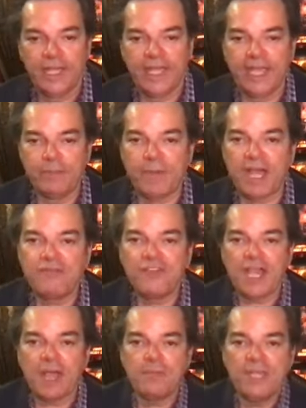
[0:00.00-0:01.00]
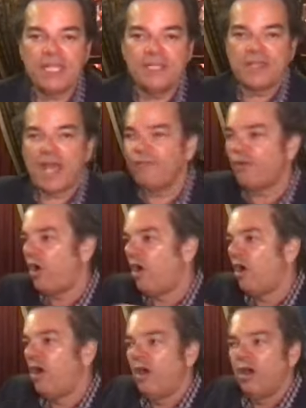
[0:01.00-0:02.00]
And my VIPs have
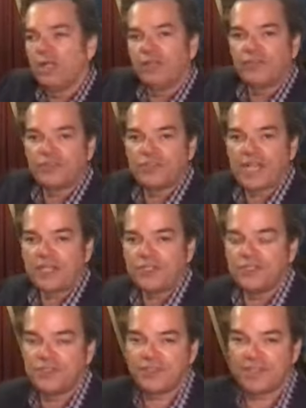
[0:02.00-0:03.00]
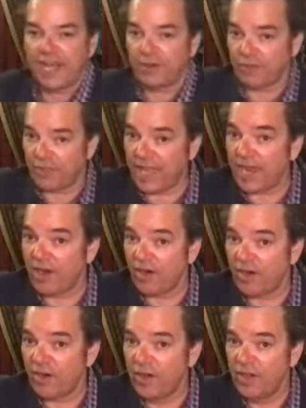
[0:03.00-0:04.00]
all of the sessions that are
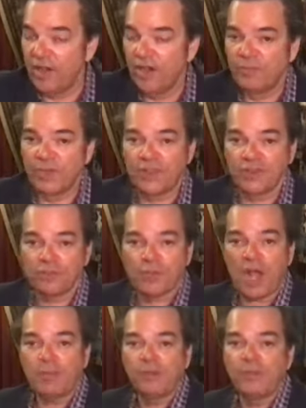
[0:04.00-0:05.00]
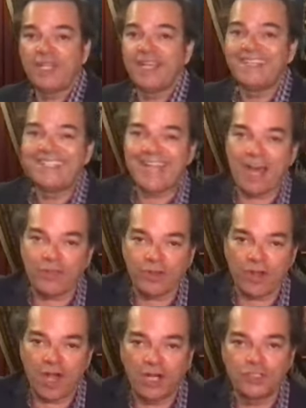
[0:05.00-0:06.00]
there, but there's probably another
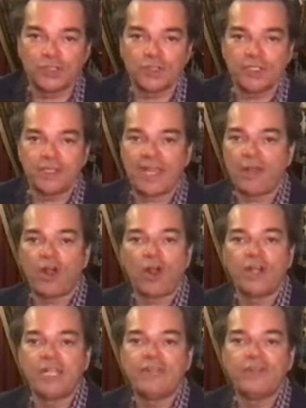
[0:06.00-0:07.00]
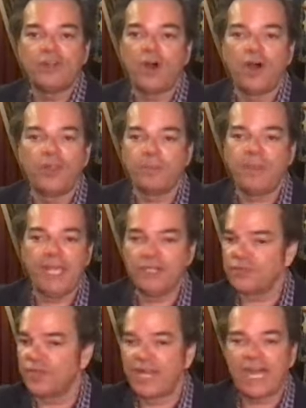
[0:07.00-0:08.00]
hundred that aren't even on the page.
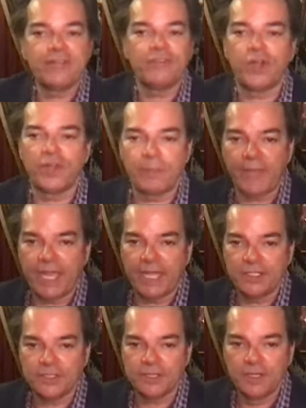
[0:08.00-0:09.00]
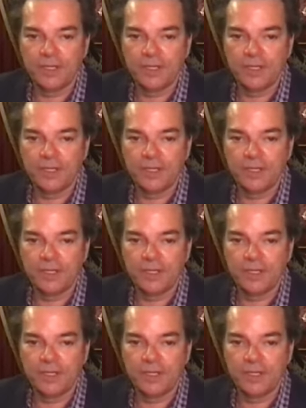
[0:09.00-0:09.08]
They're not even on the page.